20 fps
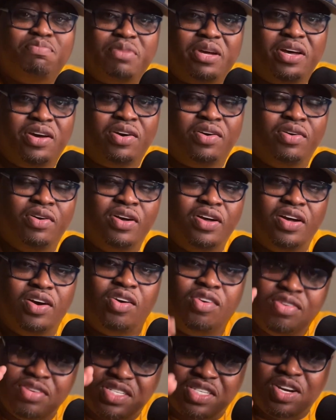bell.
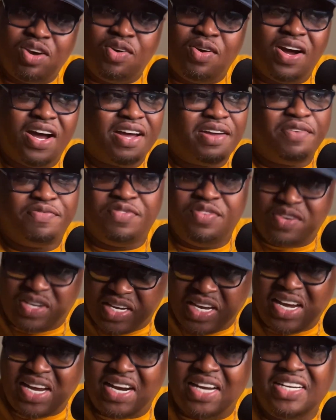Also, if you
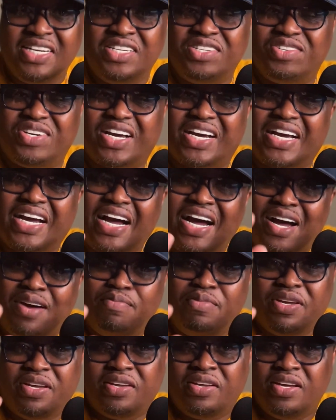can, I need you to
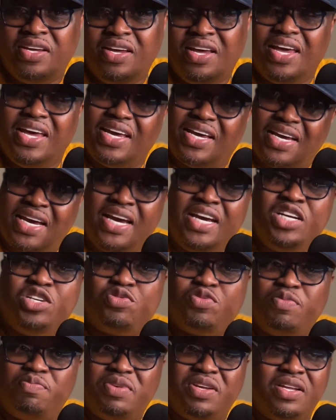comment, engage
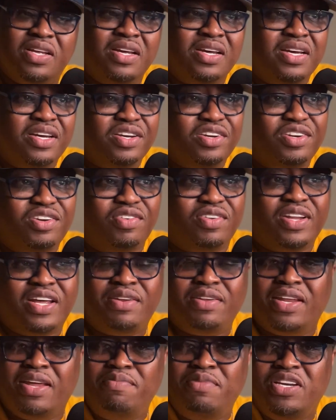with me. You know,
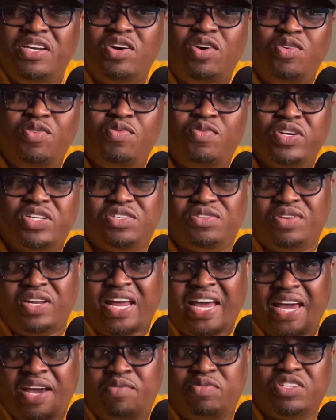let me know what you
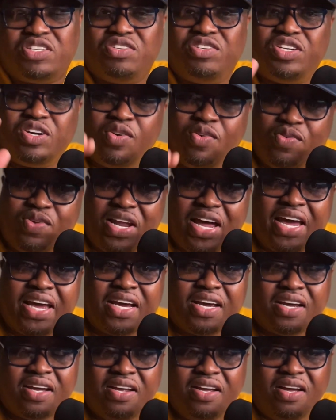like, what you don't
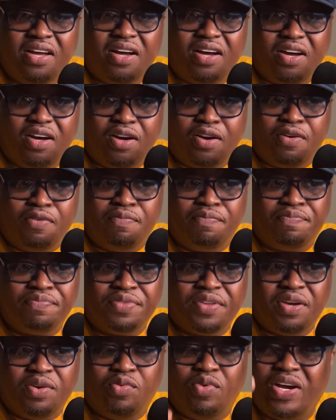like,
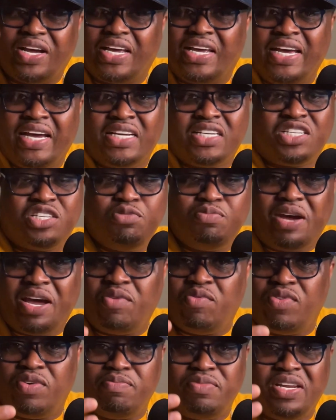what guests you might
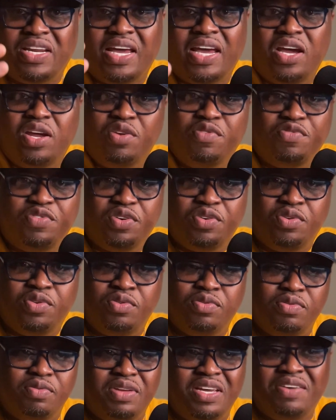want me to
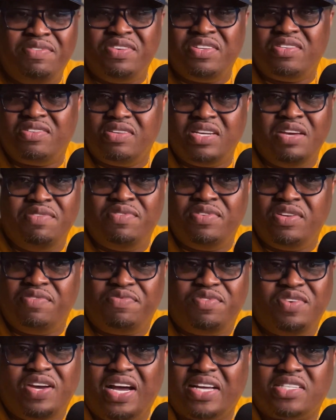interview. Even if
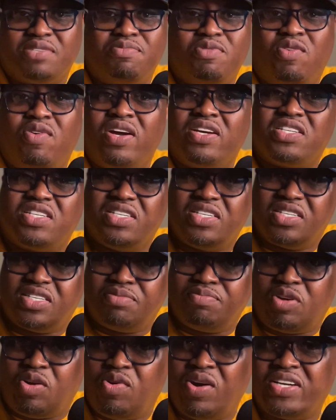you got some questions
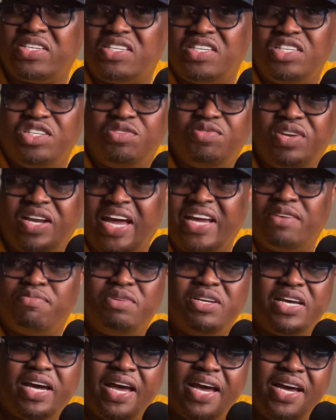you'd like me
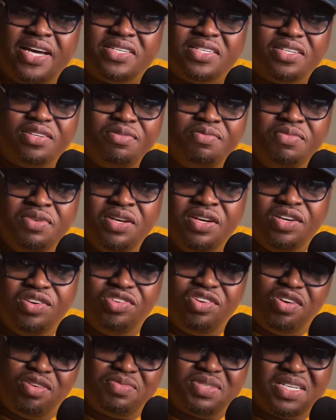to ask them. You
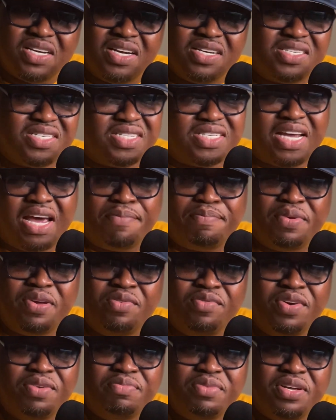know what I'm saying? Just tap in
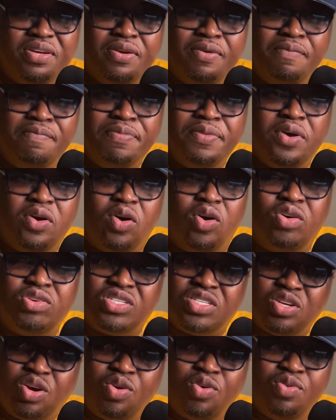with me.
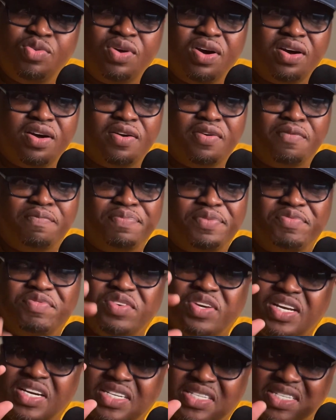Also, if you
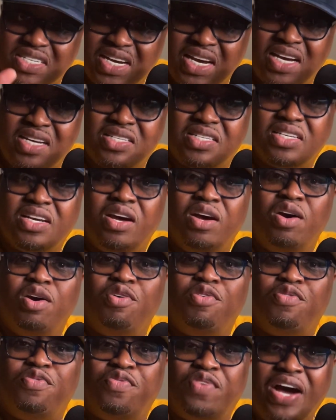get a chance,
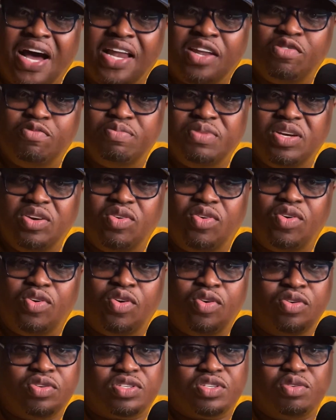follow me on
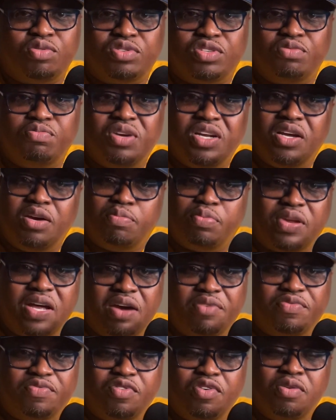all social media
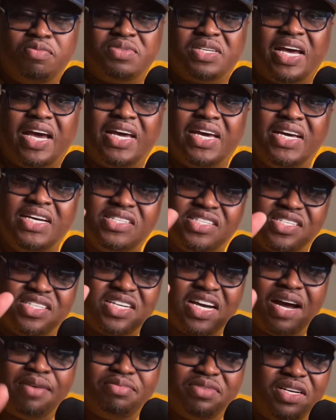platforms at It's
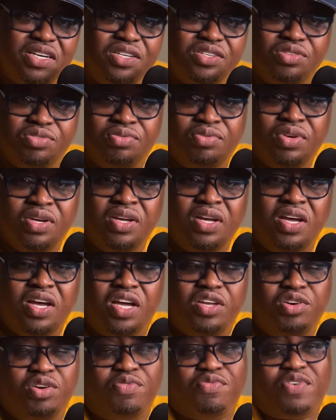Chop Diesel.
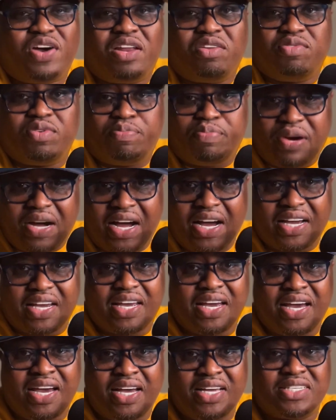You can follow the
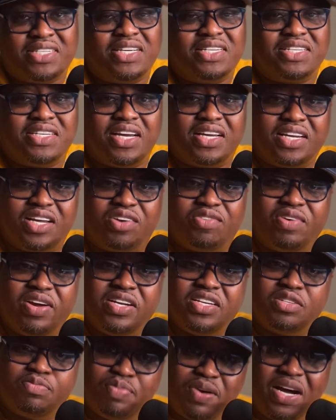podcast at Check the
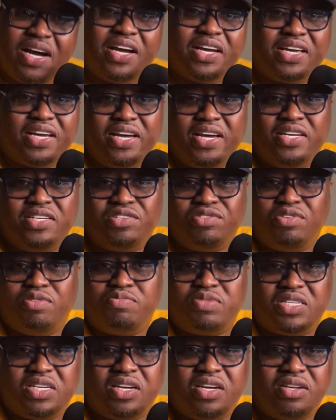Credits Podcast. You know what I'm
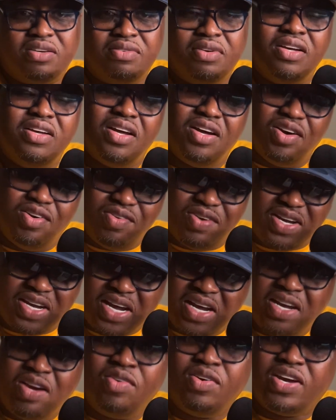saying?
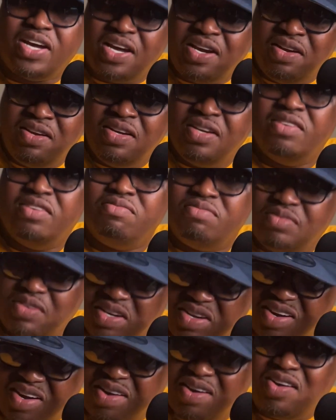Okay.
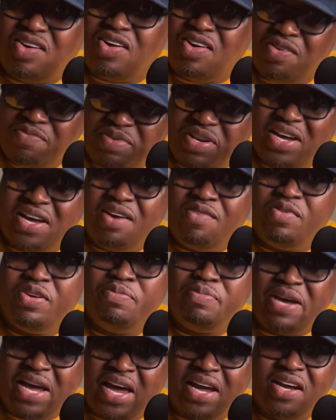Calm down. We
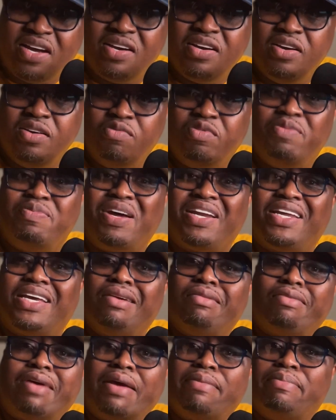back. We about to get
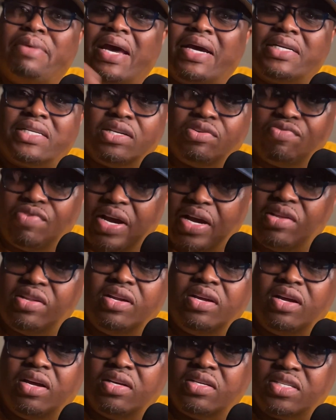right back to the
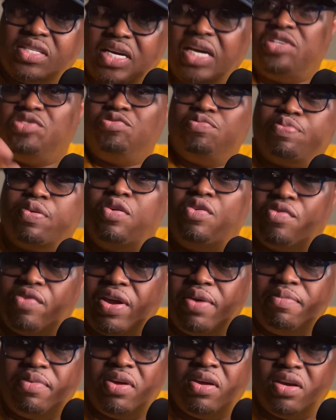regular scheduled
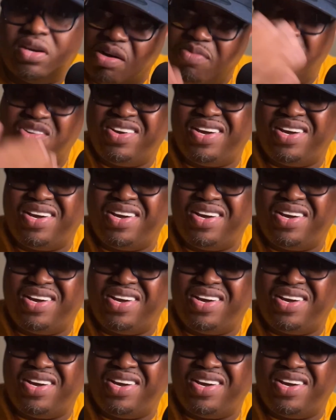programming. Come on,